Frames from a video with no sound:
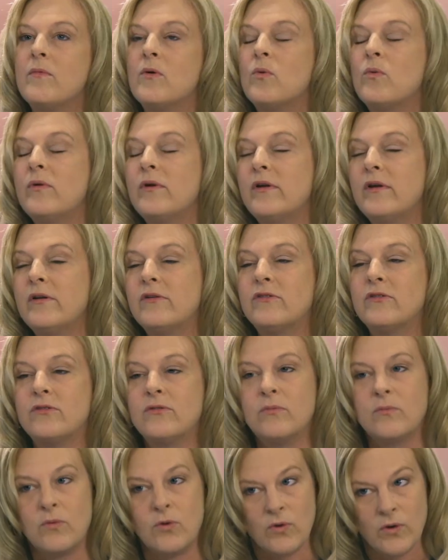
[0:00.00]
We
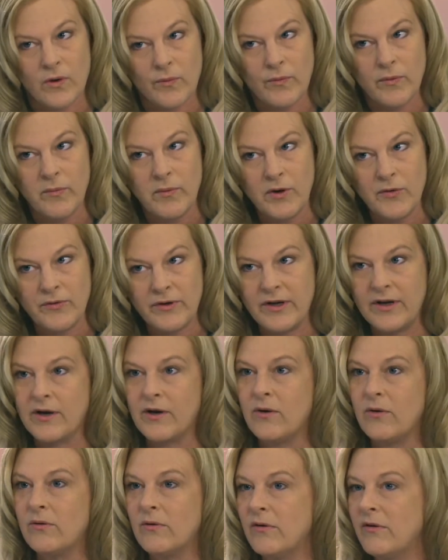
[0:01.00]
do more remote
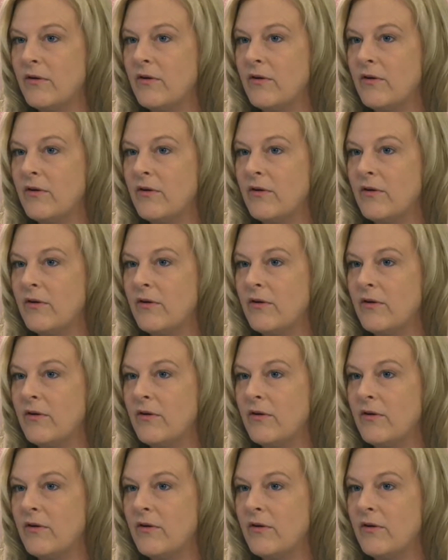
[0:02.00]
now.